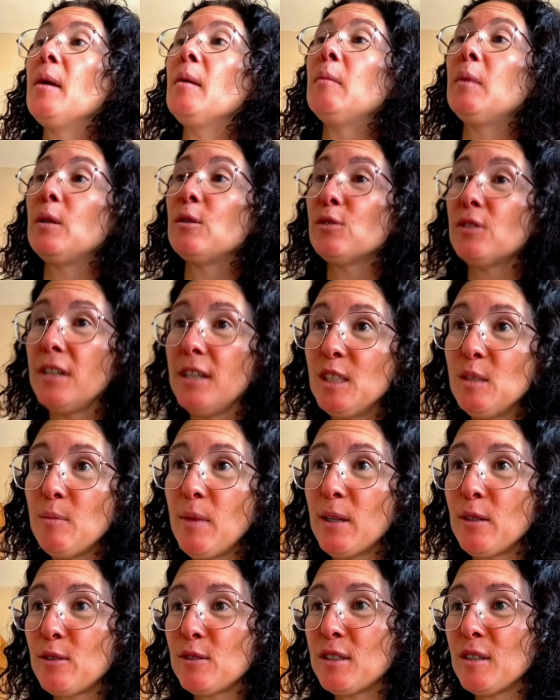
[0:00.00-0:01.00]
because each
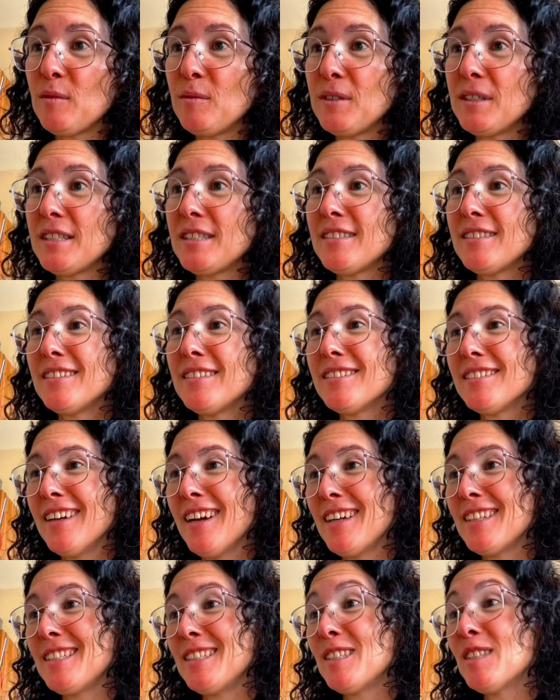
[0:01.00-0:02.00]
microservice
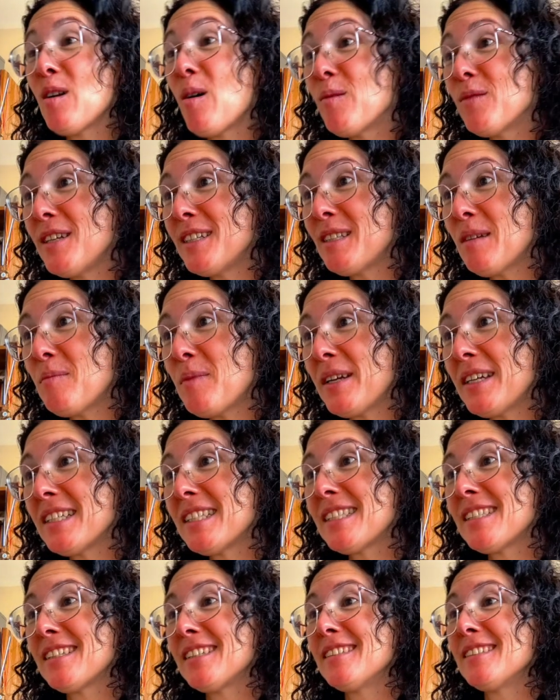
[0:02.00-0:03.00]
has its own
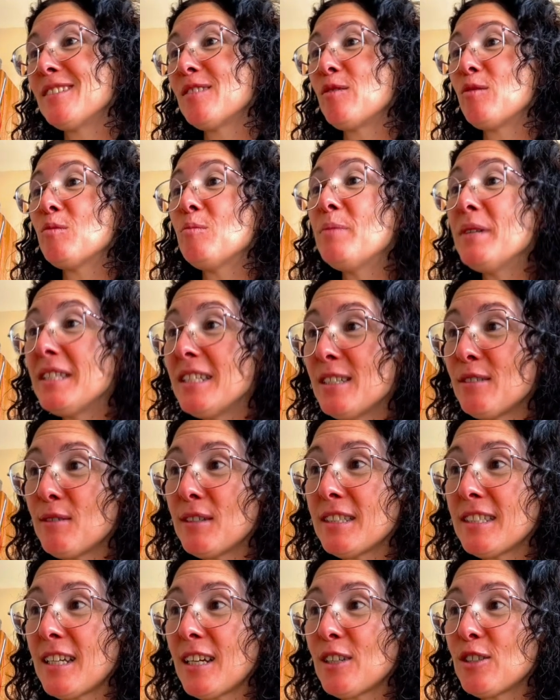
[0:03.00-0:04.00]
database and its own business
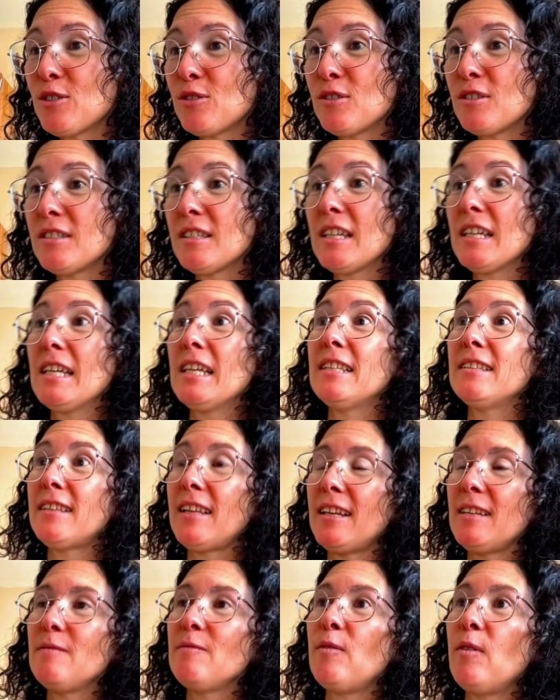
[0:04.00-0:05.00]
transactions
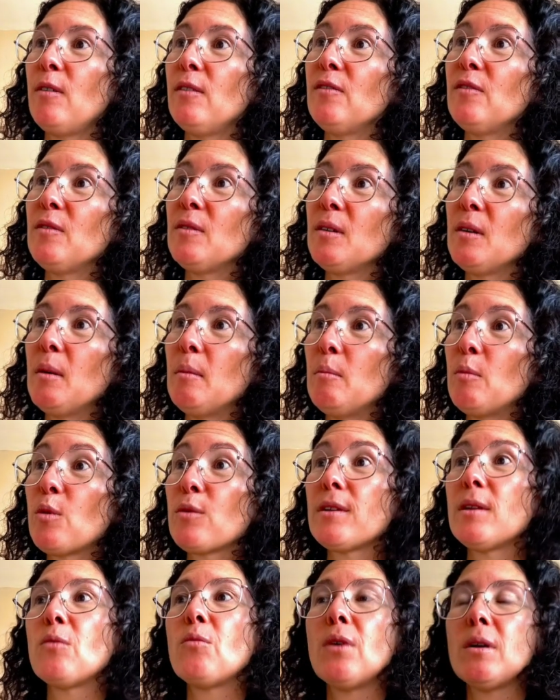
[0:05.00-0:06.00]
that involve more
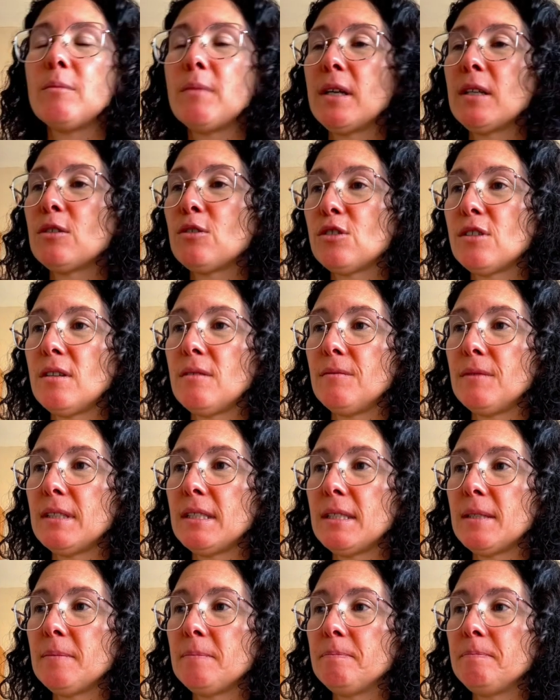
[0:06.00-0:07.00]
than one
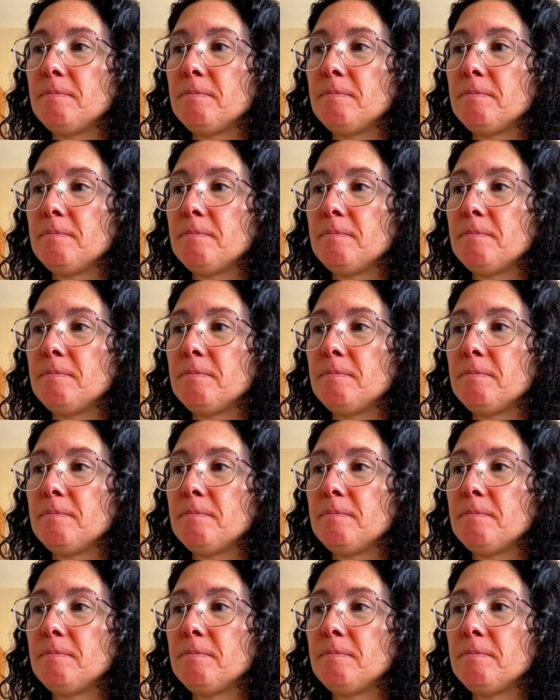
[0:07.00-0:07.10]
microservice.